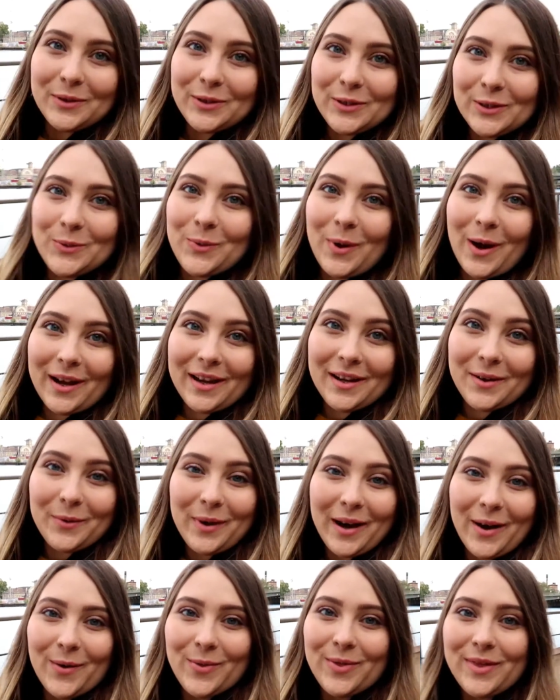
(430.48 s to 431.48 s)
So we're just walking
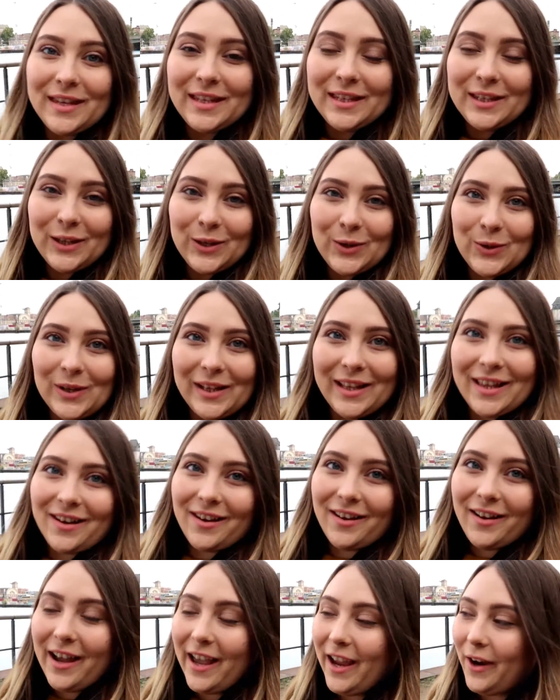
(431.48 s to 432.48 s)
around this cute
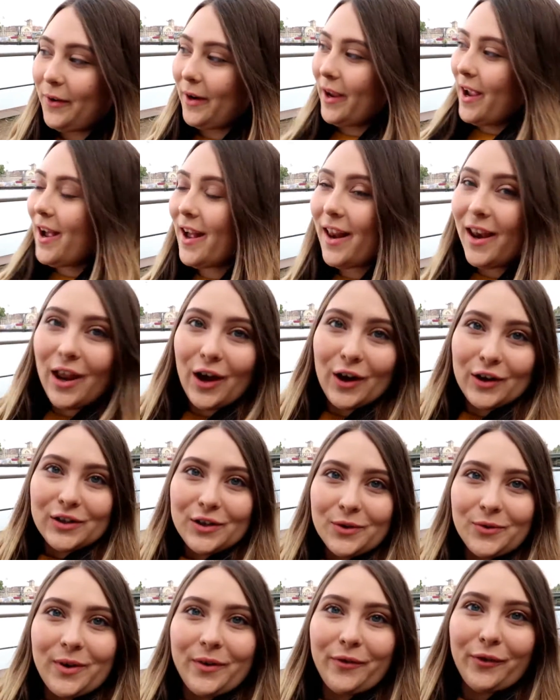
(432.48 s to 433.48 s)
little area along
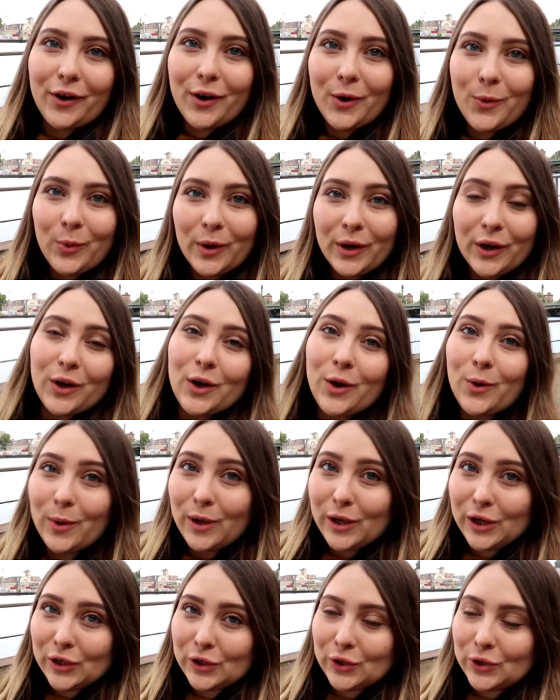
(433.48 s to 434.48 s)
the river. We're
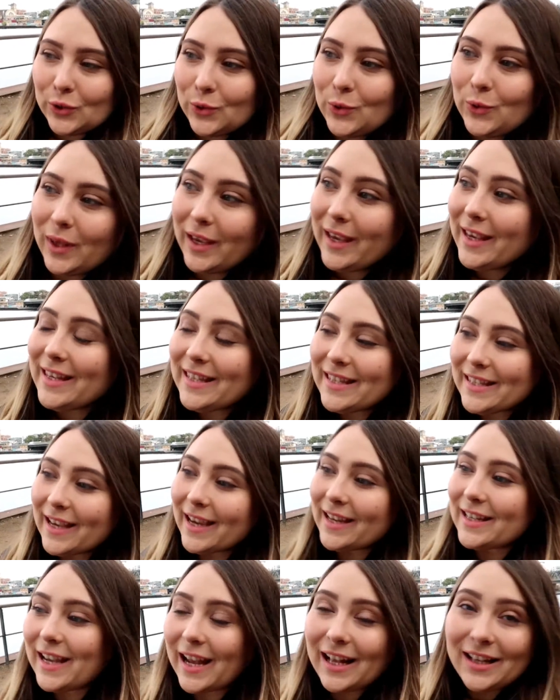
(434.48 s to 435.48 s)
going to the East
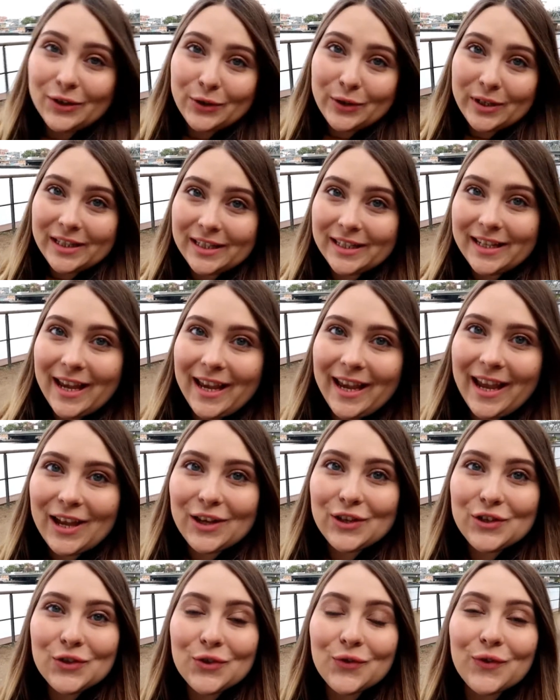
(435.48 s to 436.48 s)
Side Gallery today
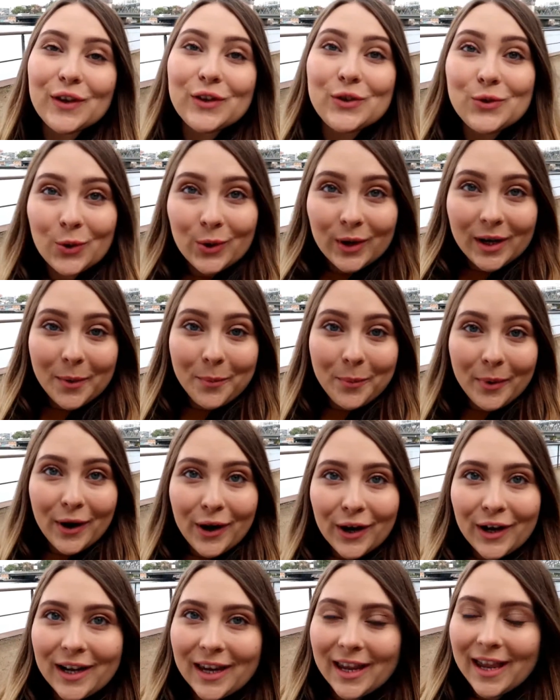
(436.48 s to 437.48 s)
and to Victoria
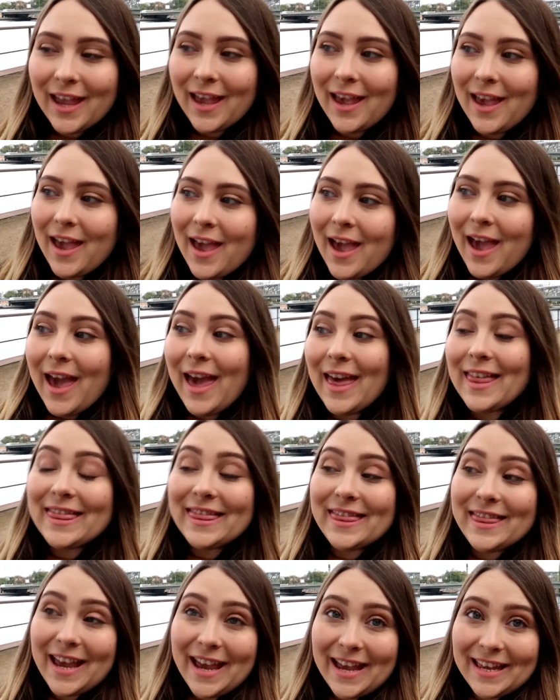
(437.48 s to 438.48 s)
Park.
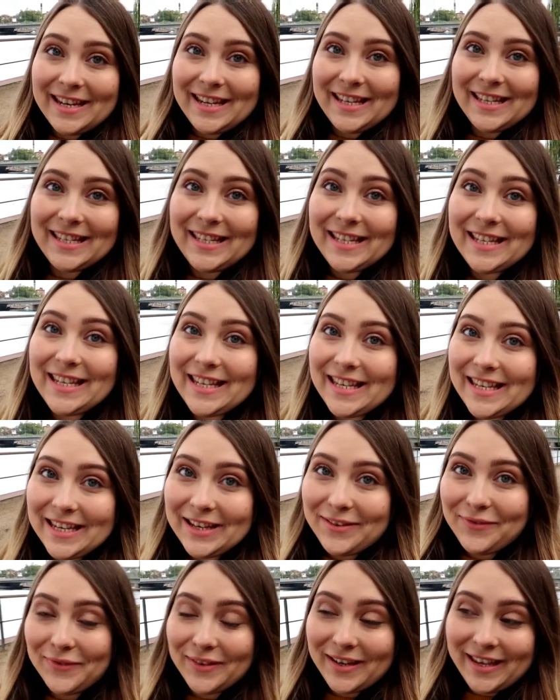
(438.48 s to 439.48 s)
And then in the
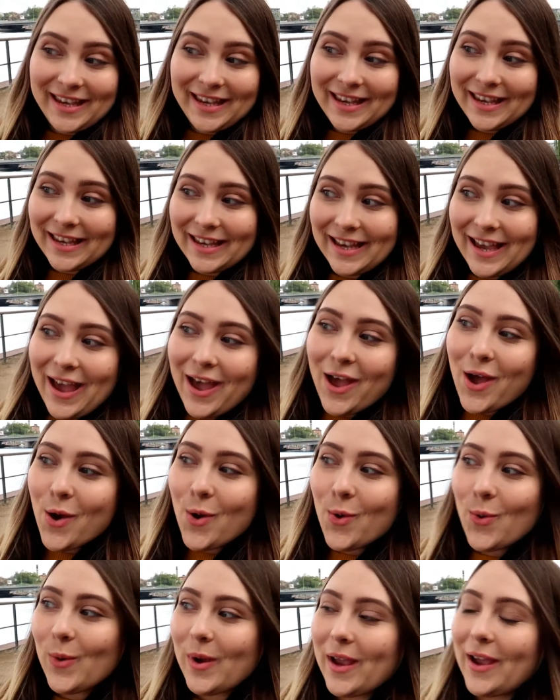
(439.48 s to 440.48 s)
evening,
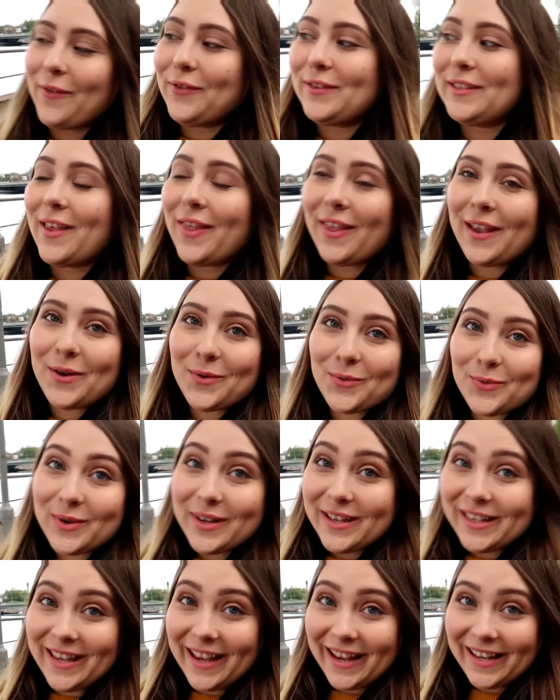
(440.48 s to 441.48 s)
we have something
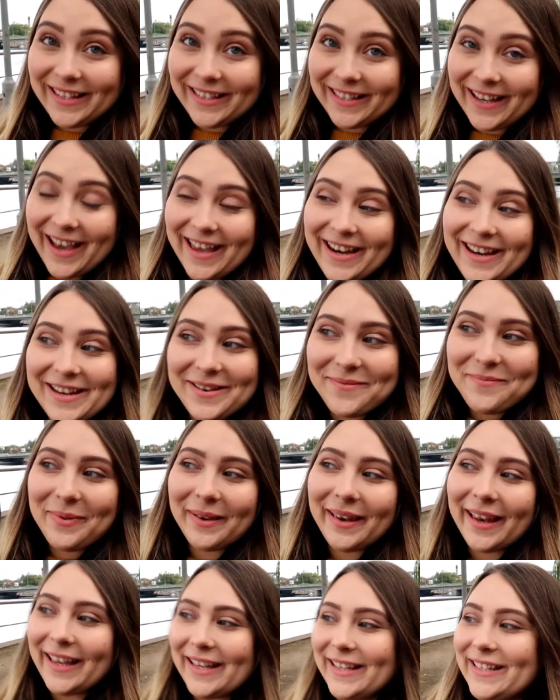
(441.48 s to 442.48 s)
really exciting
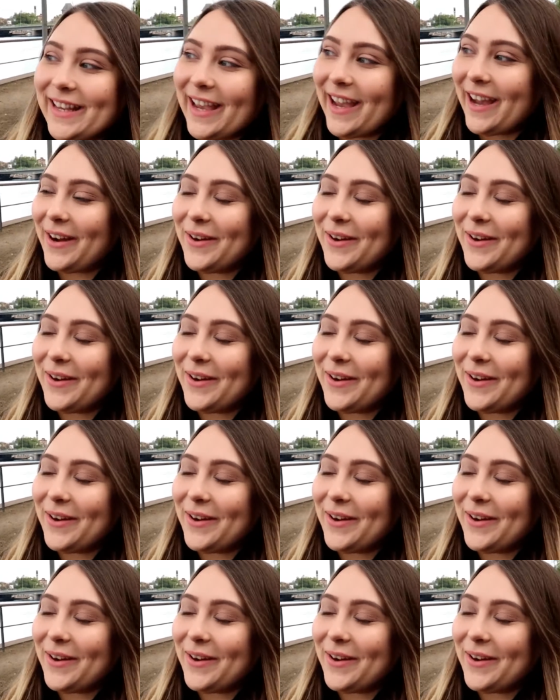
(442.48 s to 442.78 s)
planned